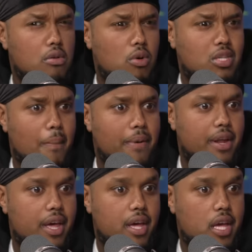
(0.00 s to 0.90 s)
"What's
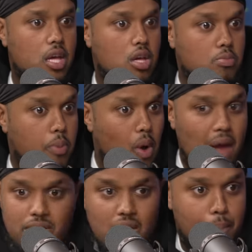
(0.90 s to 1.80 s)
happening there, yeah. bro?"
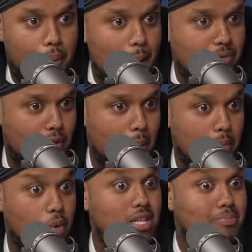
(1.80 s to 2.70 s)
Everything prepped for
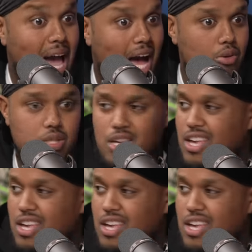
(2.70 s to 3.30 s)
man. Whereas my house,